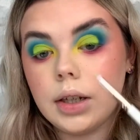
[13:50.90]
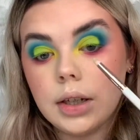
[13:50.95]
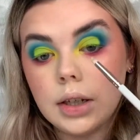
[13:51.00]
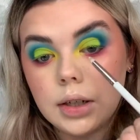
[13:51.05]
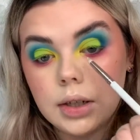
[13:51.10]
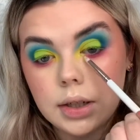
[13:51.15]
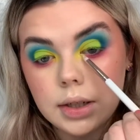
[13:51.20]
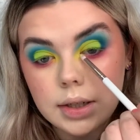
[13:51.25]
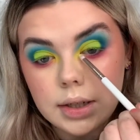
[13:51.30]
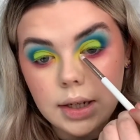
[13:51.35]

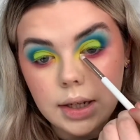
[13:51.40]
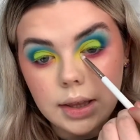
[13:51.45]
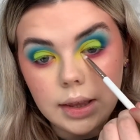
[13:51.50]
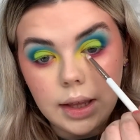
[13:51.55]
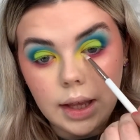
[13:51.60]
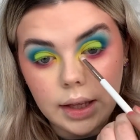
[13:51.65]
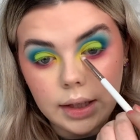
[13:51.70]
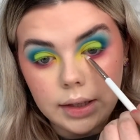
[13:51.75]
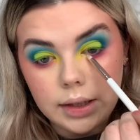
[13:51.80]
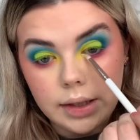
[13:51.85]
just in
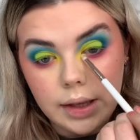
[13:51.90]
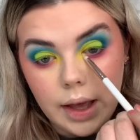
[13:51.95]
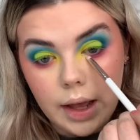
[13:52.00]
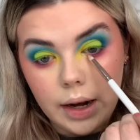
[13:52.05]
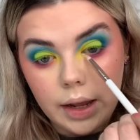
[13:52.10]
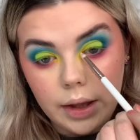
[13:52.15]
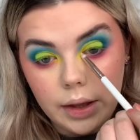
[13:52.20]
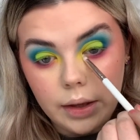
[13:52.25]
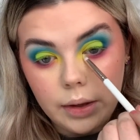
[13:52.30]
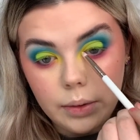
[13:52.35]
that
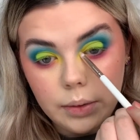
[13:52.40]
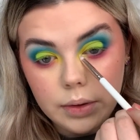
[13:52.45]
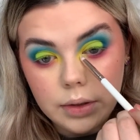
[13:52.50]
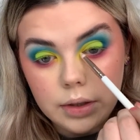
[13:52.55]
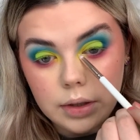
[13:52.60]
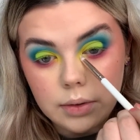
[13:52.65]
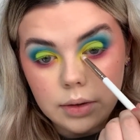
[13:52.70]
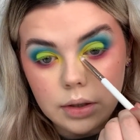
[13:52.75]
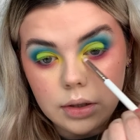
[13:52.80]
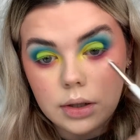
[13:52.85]
yellow.
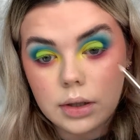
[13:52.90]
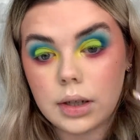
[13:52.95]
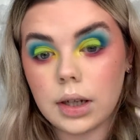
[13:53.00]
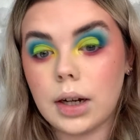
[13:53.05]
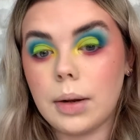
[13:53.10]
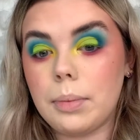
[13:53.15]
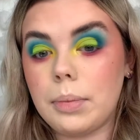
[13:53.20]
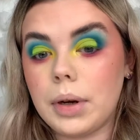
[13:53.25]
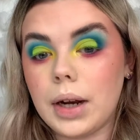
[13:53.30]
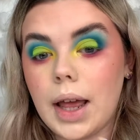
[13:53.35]
So it's just going
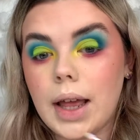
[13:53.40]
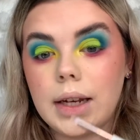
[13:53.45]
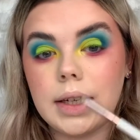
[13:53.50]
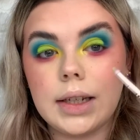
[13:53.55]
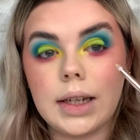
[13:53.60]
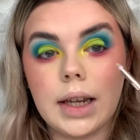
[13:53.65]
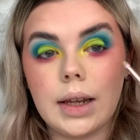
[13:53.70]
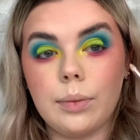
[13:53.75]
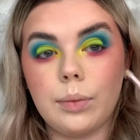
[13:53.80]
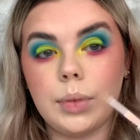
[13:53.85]
to blend
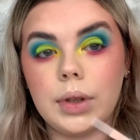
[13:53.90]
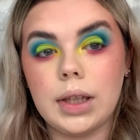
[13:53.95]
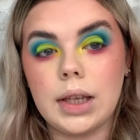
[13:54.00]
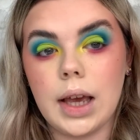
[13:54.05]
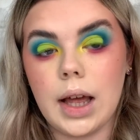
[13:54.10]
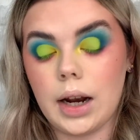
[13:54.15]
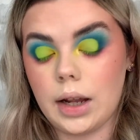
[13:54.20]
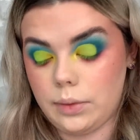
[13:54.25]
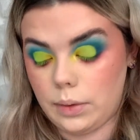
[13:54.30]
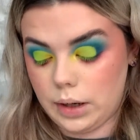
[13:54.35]
in with the
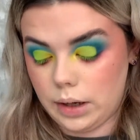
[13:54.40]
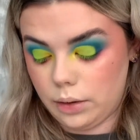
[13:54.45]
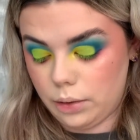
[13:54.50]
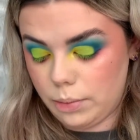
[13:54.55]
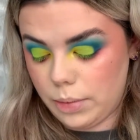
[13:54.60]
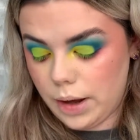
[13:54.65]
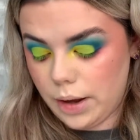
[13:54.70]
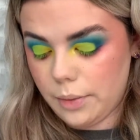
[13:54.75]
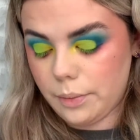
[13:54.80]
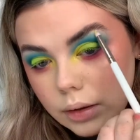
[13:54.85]
yellow a little
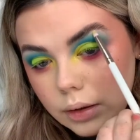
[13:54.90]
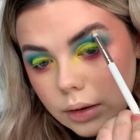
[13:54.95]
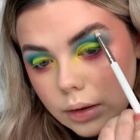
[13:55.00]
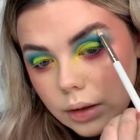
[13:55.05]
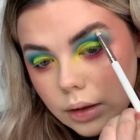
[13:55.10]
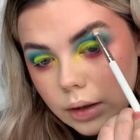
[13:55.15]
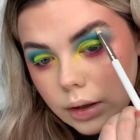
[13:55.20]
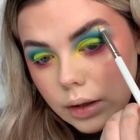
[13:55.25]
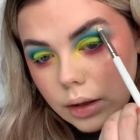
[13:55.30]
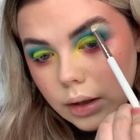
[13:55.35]
bit.
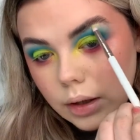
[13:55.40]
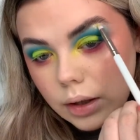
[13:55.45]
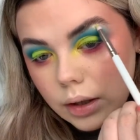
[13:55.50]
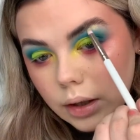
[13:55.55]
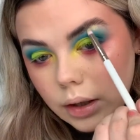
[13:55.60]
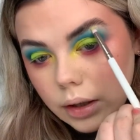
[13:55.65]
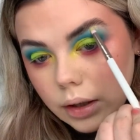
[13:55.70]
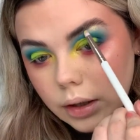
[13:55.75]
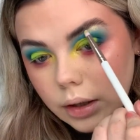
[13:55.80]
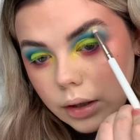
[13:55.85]

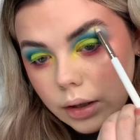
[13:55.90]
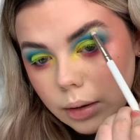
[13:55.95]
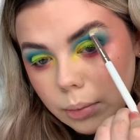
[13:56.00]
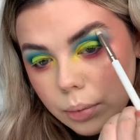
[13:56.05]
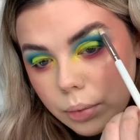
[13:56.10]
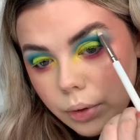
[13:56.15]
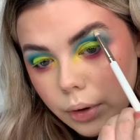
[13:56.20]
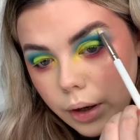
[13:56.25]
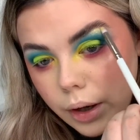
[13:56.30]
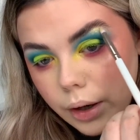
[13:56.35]
Under the
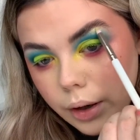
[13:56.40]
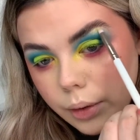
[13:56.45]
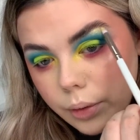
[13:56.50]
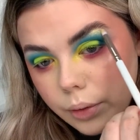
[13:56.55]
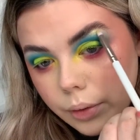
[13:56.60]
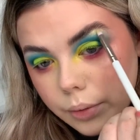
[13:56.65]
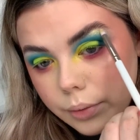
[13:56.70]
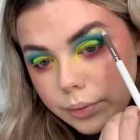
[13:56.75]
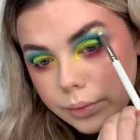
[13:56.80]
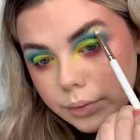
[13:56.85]
brow,
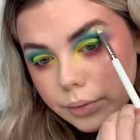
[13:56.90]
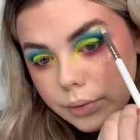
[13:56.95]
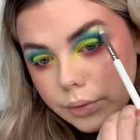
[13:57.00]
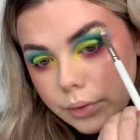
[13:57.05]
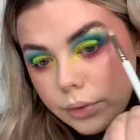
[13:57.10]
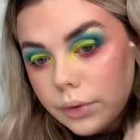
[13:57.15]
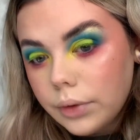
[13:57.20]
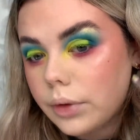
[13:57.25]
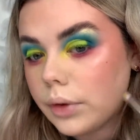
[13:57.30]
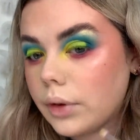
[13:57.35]

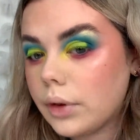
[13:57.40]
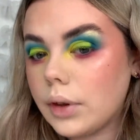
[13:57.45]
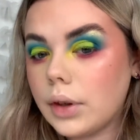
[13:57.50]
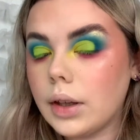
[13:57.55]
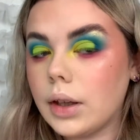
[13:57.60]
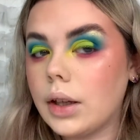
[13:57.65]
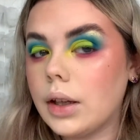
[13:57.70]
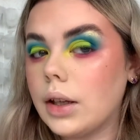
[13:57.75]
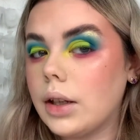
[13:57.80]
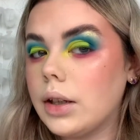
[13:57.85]

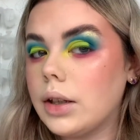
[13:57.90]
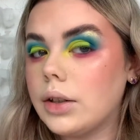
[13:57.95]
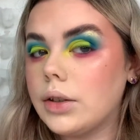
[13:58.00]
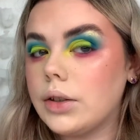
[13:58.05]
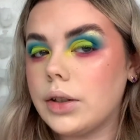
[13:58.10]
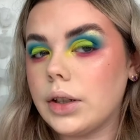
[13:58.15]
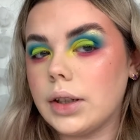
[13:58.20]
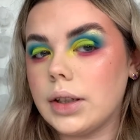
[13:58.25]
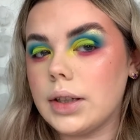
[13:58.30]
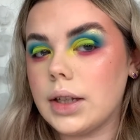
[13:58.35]

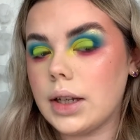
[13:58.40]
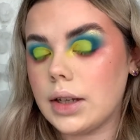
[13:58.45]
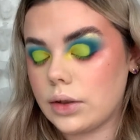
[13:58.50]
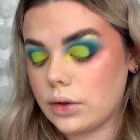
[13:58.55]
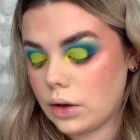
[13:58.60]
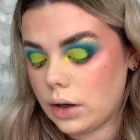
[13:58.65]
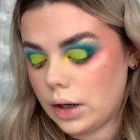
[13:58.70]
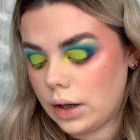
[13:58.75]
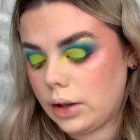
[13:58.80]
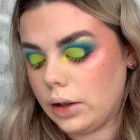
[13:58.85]
you can see it's
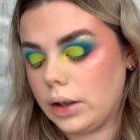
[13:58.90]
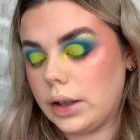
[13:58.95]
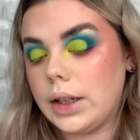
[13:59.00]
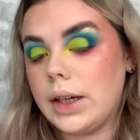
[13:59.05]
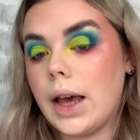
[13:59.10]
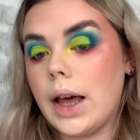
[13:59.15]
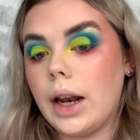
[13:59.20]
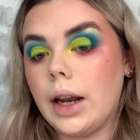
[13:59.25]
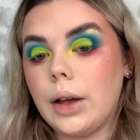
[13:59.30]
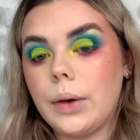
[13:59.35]
got a little
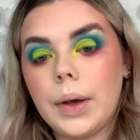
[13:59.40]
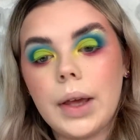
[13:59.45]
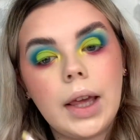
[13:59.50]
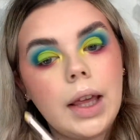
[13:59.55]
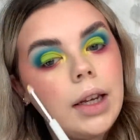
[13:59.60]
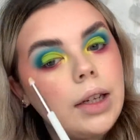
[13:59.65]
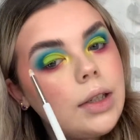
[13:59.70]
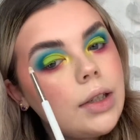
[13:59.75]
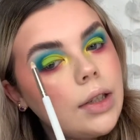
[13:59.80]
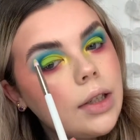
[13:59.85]
yellow
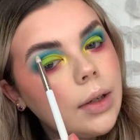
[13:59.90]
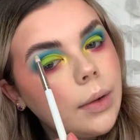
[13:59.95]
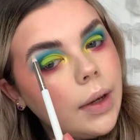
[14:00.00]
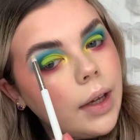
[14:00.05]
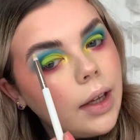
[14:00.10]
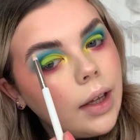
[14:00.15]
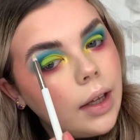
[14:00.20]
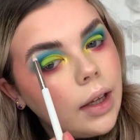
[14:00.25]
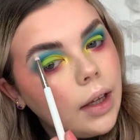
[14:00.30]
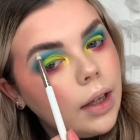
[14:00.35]
hint to
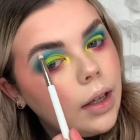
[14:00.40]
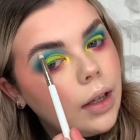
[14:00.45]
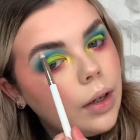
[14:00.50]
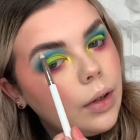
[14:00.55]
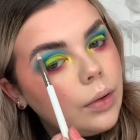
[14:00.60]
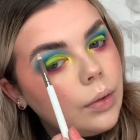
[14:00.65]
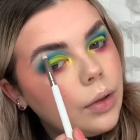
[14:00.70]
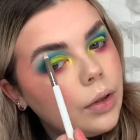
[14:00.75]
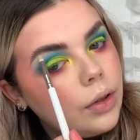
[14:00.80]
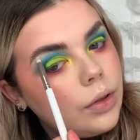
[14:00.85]
it,
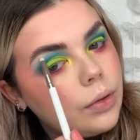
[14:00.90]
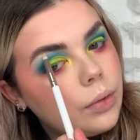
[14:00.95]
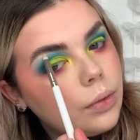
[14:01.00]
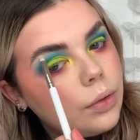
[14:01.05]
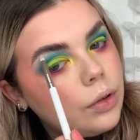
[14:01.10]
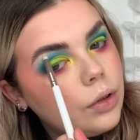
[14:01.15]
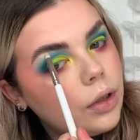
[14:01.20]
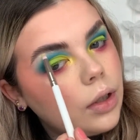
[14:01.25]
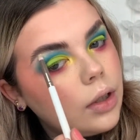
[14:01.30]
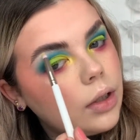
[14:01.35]
which will
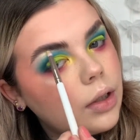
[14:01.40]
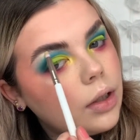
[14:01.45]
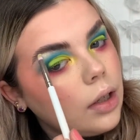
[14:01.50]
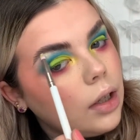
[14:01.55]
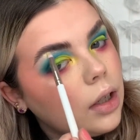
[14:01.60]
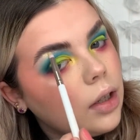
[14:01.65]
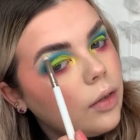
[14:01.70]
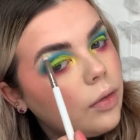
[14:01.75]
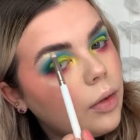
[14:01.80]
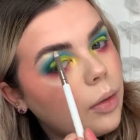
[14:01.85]
just
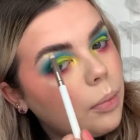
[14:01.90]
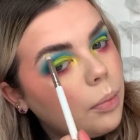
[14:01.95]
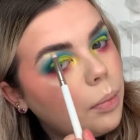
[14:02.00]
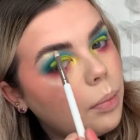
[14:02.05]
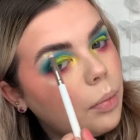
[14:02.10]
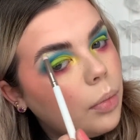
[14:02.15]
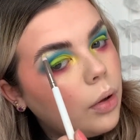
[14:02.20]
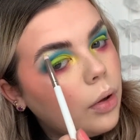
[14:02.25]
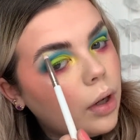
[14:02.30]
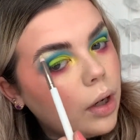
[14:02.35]
kind of
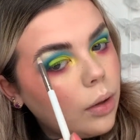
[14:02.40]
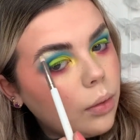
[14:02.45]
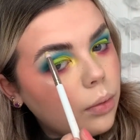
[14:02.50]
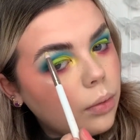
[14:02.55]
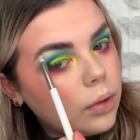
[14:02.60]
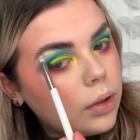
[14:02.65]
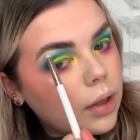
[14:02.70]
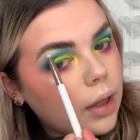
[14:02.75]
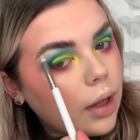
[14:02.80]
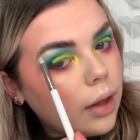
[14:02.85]
pull it all
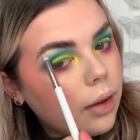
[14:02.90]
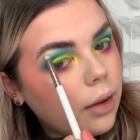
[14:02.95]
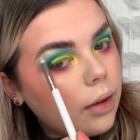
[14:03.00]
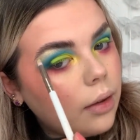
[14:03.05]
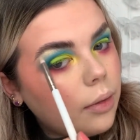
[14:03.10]
together.